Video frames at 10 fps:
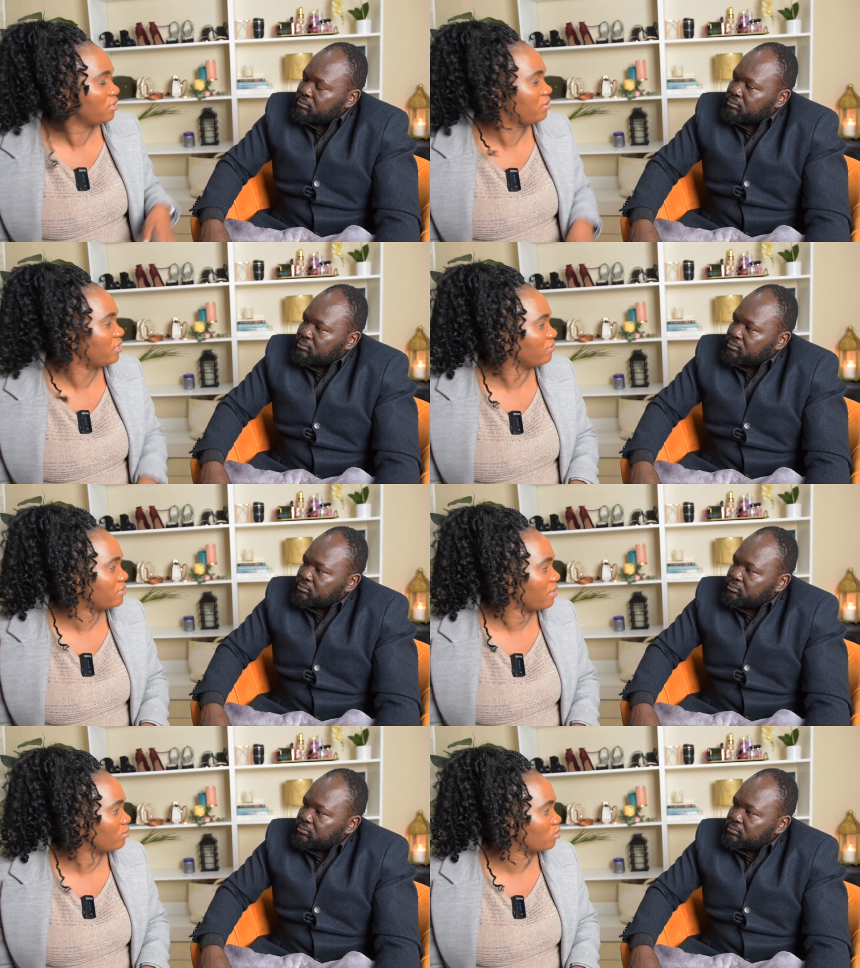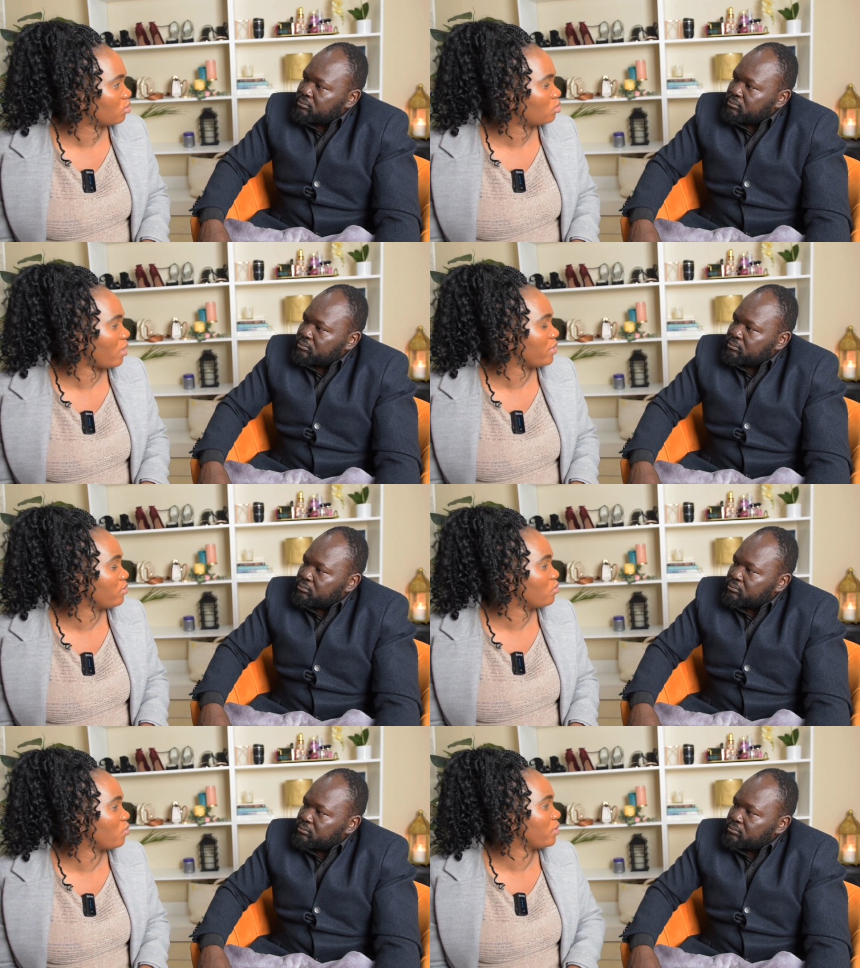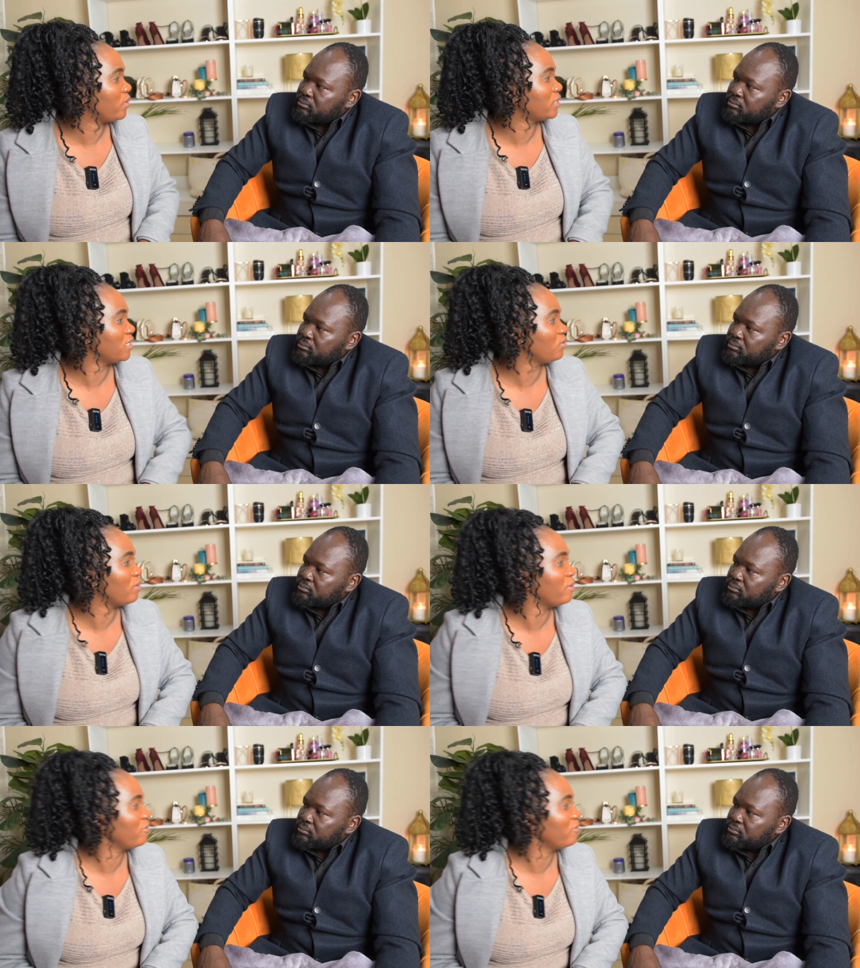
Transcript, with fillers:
Speaker 1: They don't have time to talk. So I don't know when you're saying you're